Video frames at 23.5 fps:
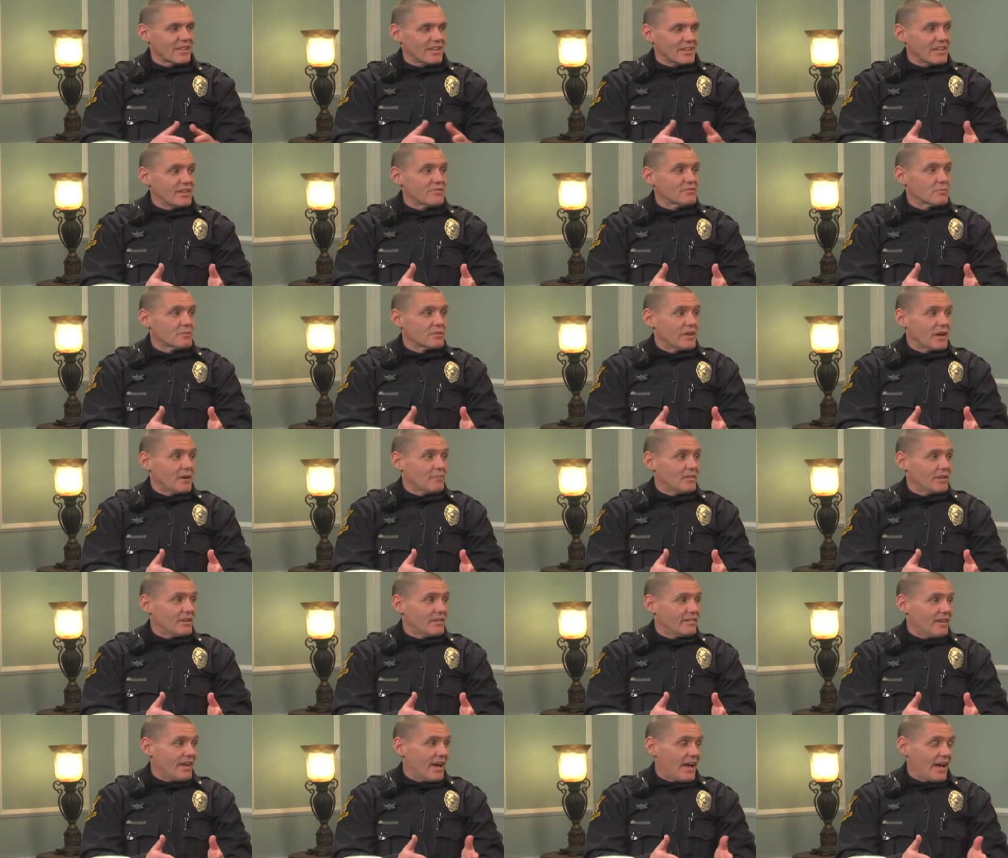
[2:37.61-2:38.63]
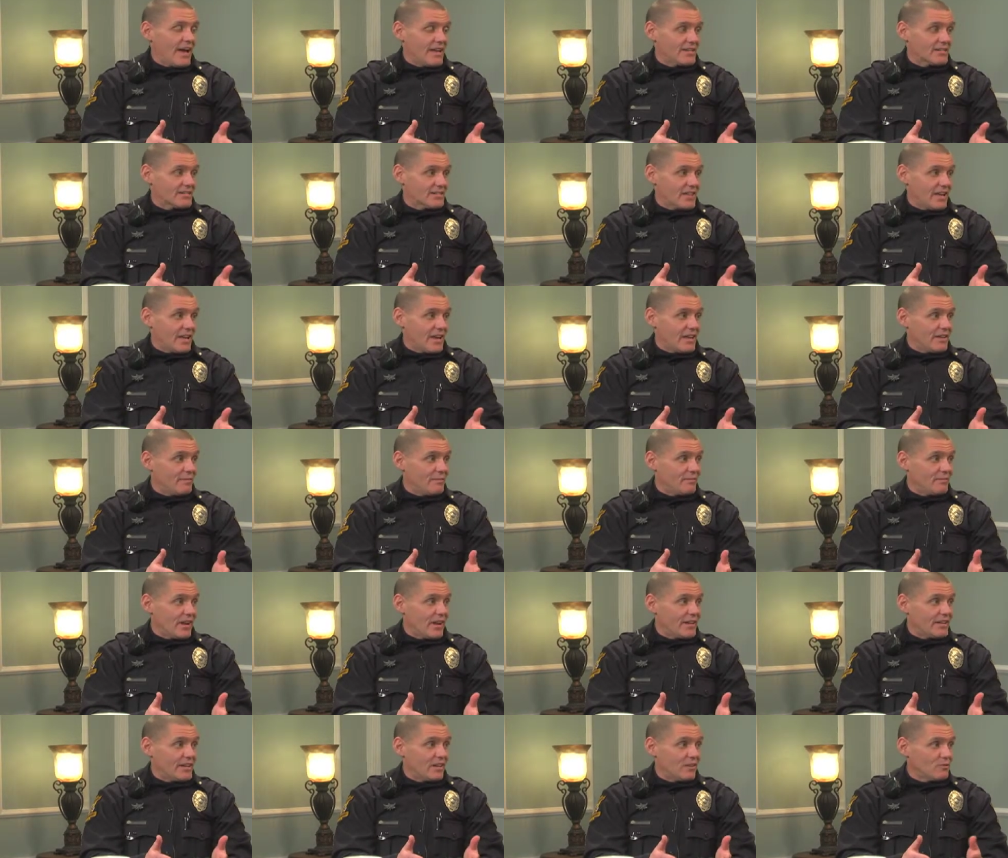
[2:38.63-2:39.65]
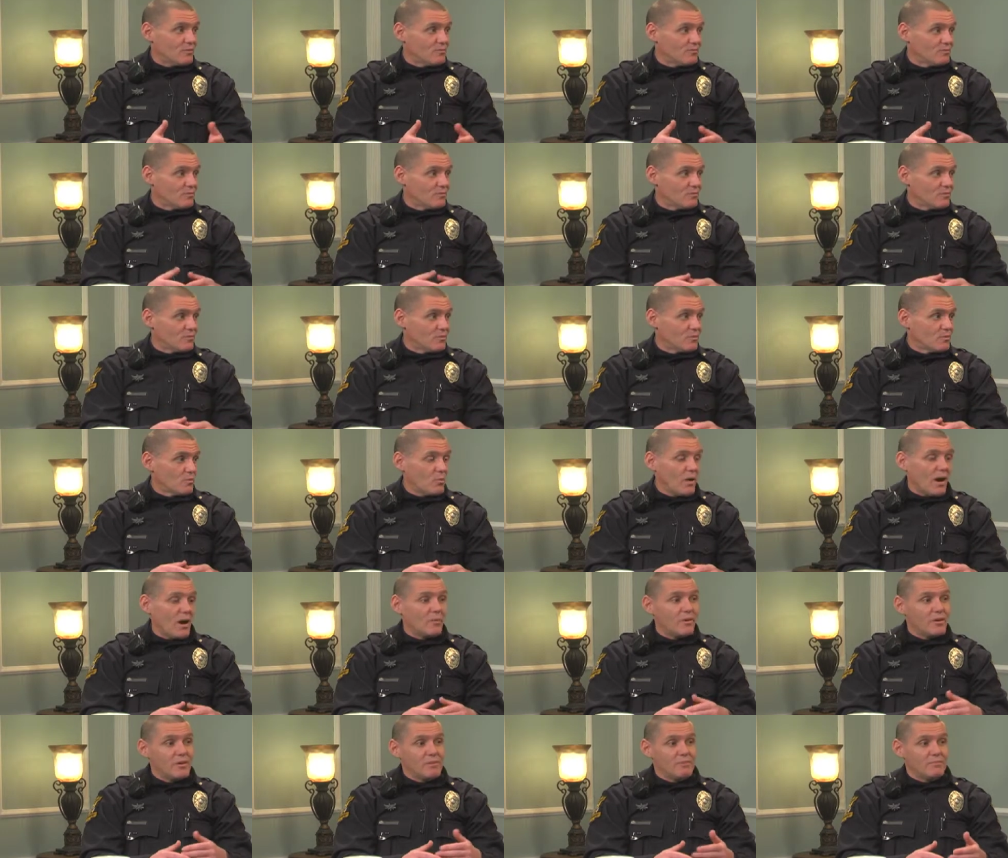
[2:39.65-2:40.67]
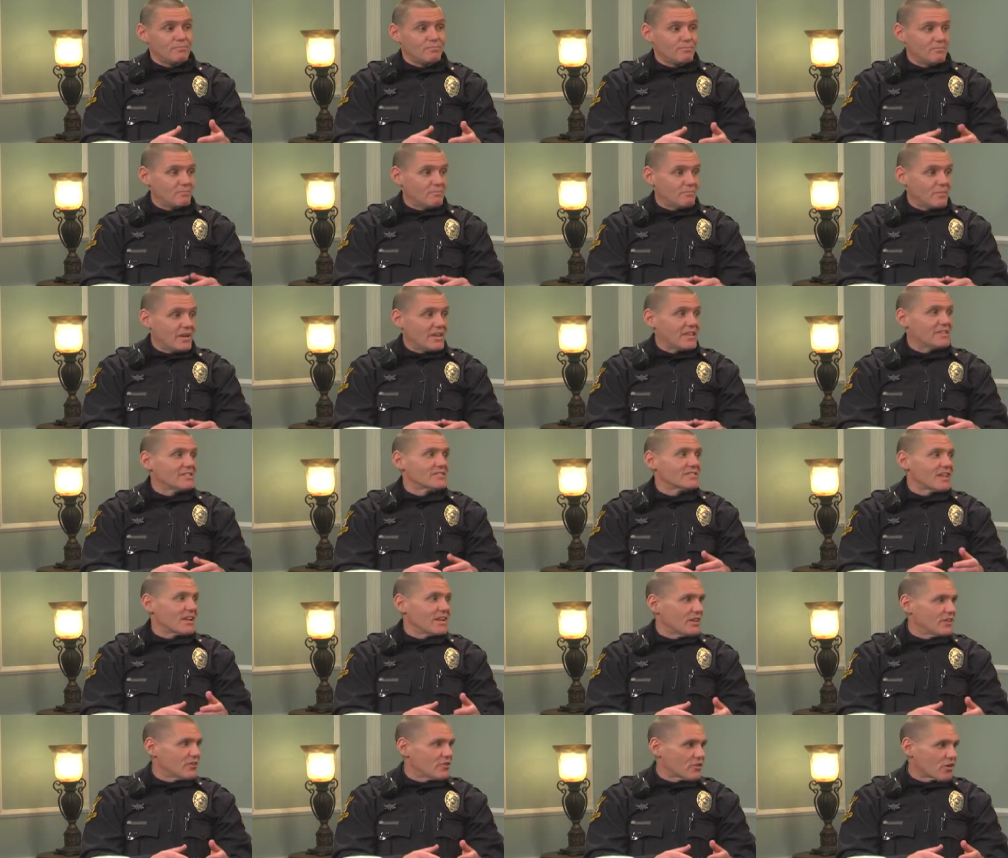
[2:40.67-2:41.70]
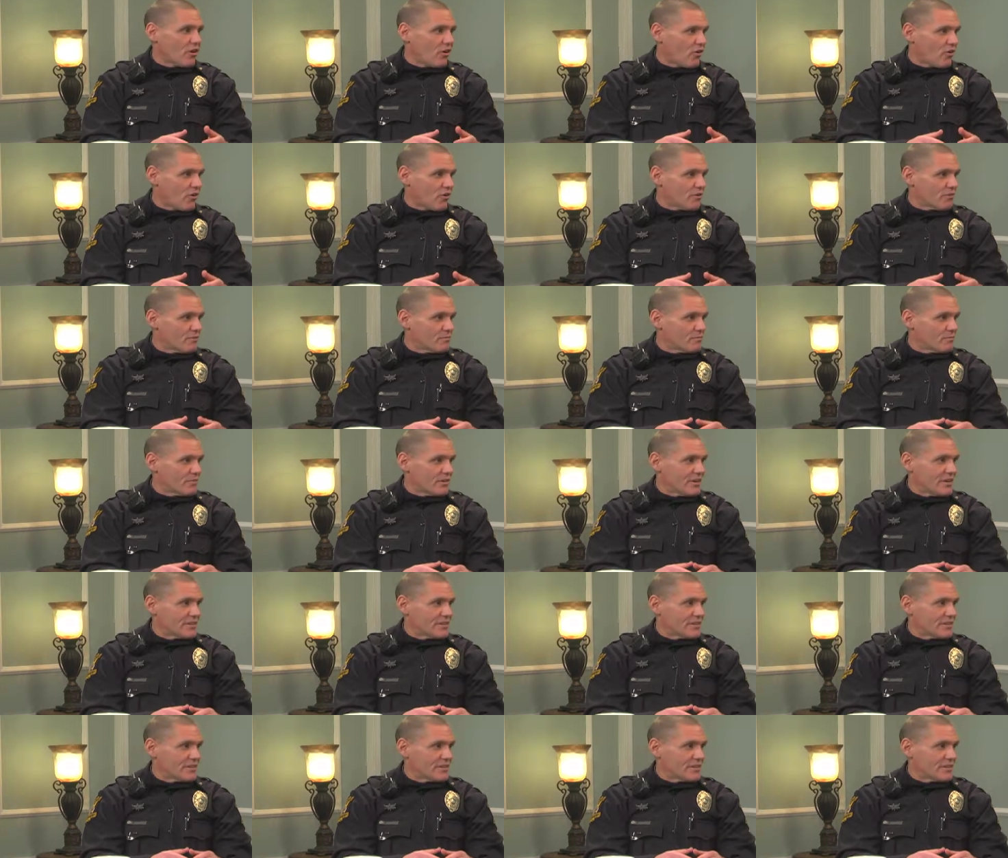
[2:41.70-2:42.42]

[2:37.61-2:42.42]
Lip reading: And it gives them a time to ask that and find out why we make you stay in your car, for